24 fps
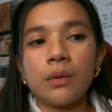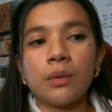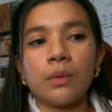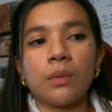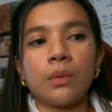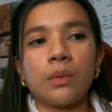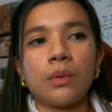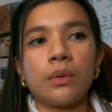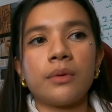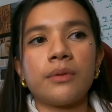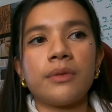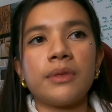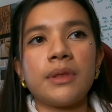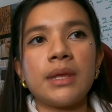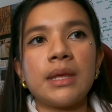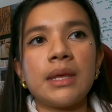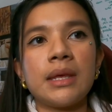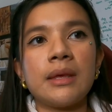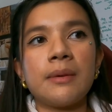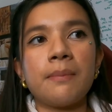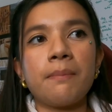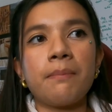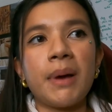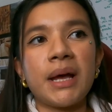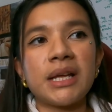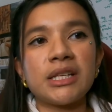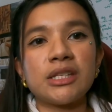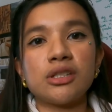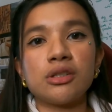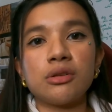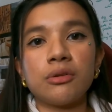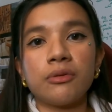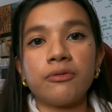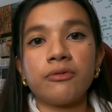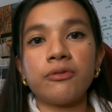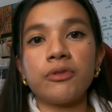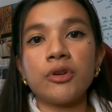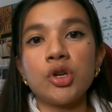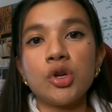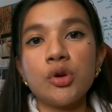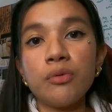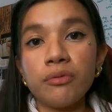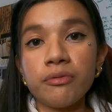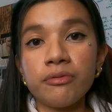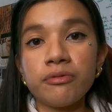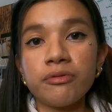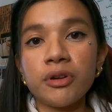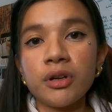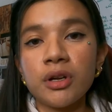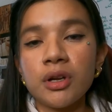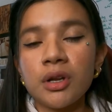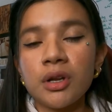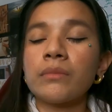or the best floof.